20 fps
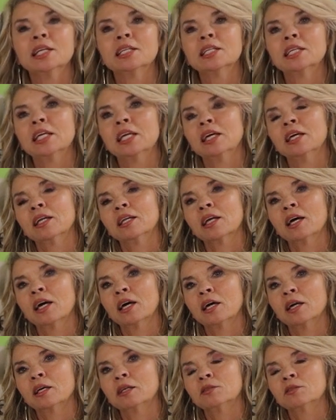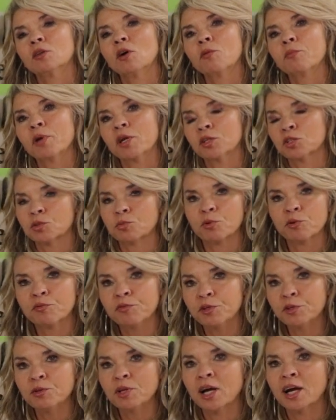to get uh, non-perishable
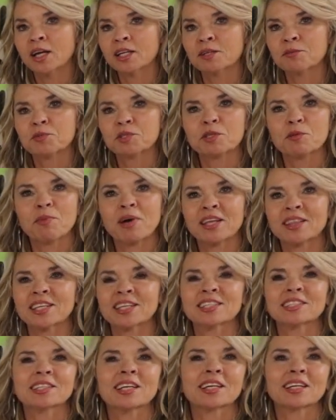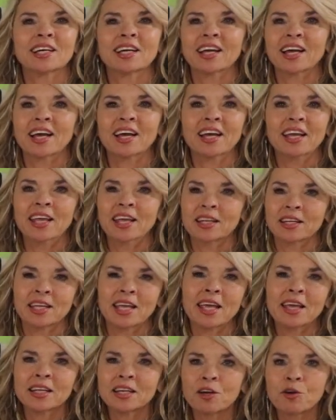food items, to buy things like a, a hand
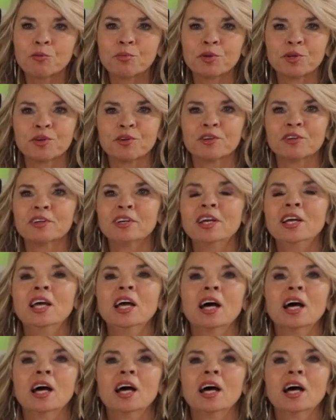can opener,